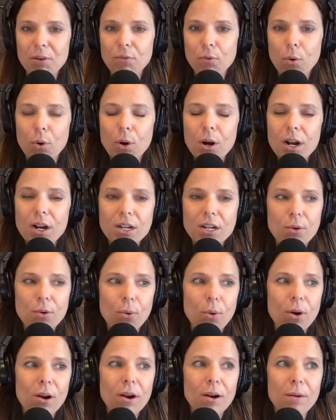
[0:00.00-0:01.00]
before
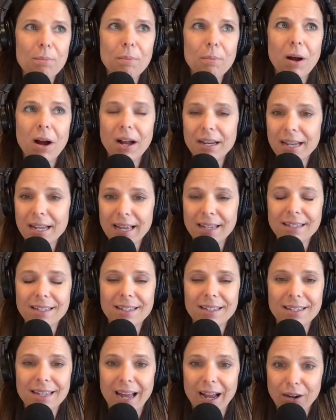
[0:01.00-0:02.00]
your podcast
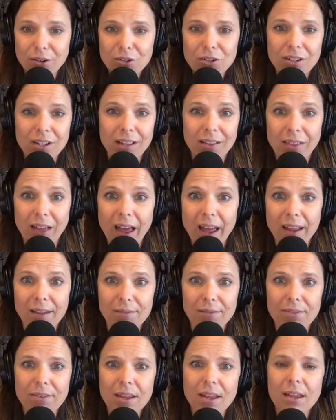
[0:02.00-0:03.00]
is actually
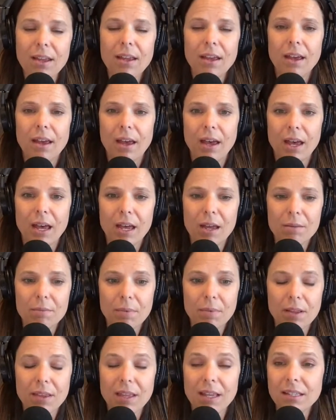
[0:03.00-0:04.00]
live.
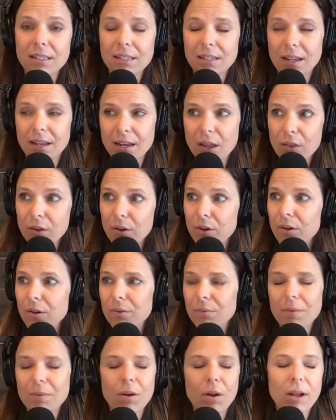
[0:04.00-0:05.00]
That's another,
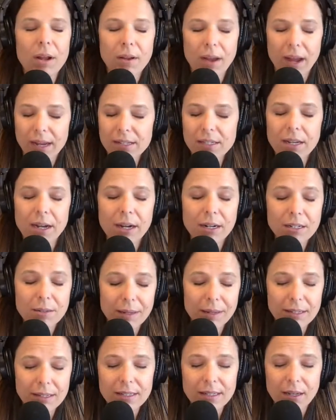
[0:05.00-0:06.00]
I talked
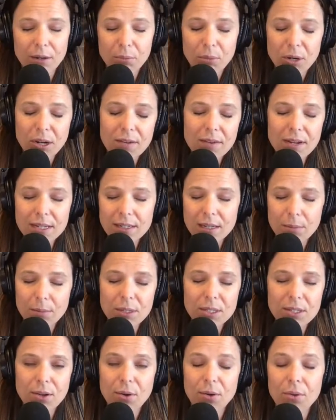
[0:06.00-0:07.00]
about this in a previous
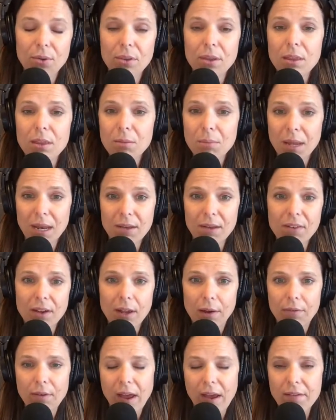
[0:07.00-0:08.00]
episode. The
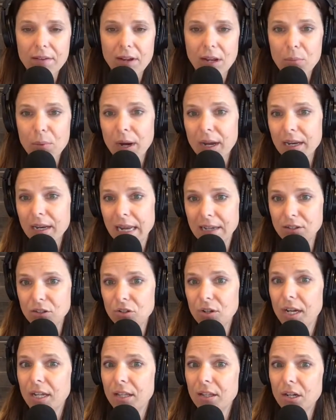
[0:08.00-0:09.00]
benefit of having a podcast
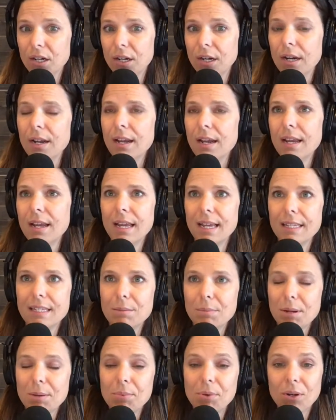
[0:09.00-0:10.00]
trailer is
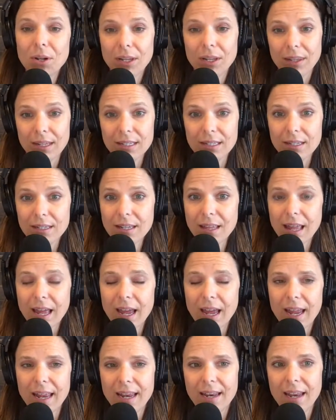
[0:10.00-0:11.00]
that people can listen to
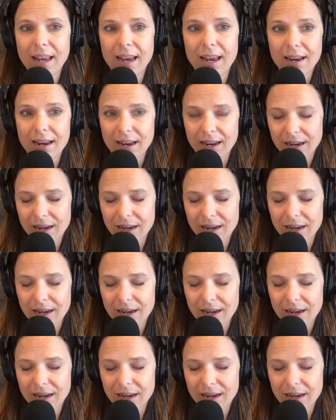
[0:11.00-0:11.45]
that and then